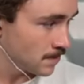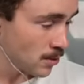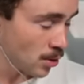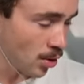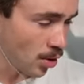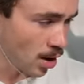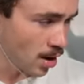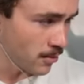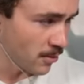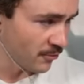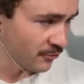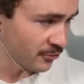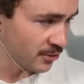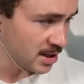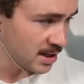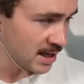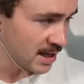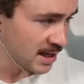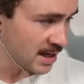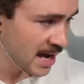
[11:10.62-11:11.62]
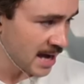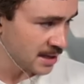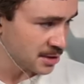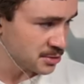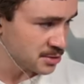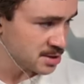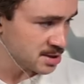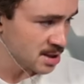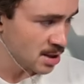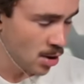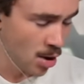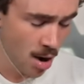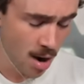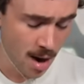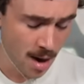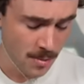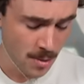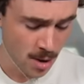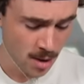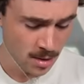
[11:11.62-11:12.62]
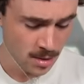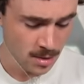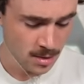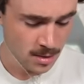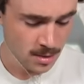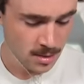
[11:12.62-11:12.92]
Horrible free kick accuracy. Horrible.